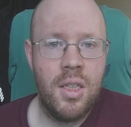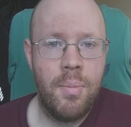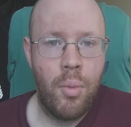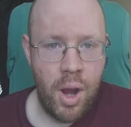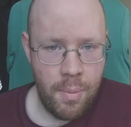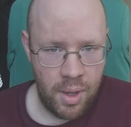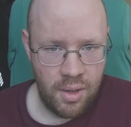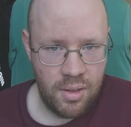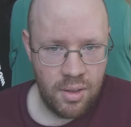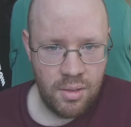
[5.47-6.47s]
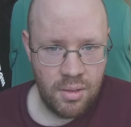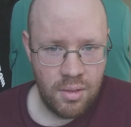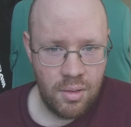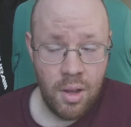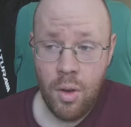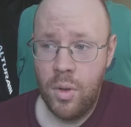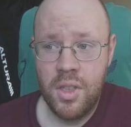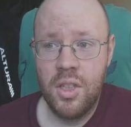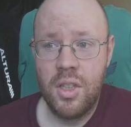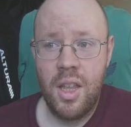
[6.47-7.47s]
spray paint
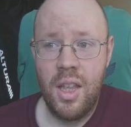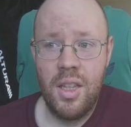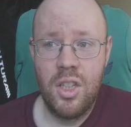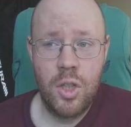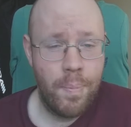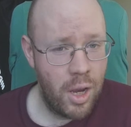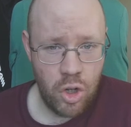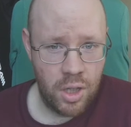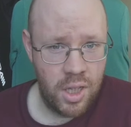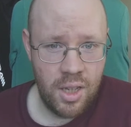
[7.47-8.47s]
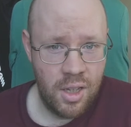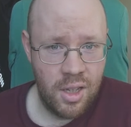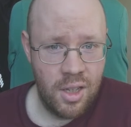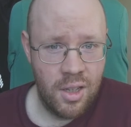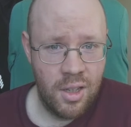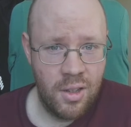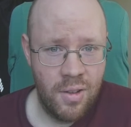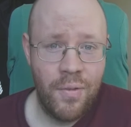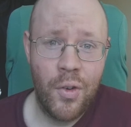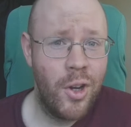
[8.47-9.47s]
which is specially
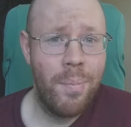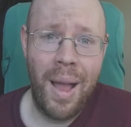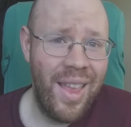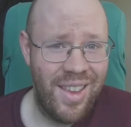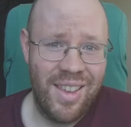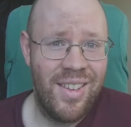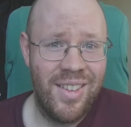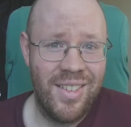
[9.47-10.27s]
for your bike.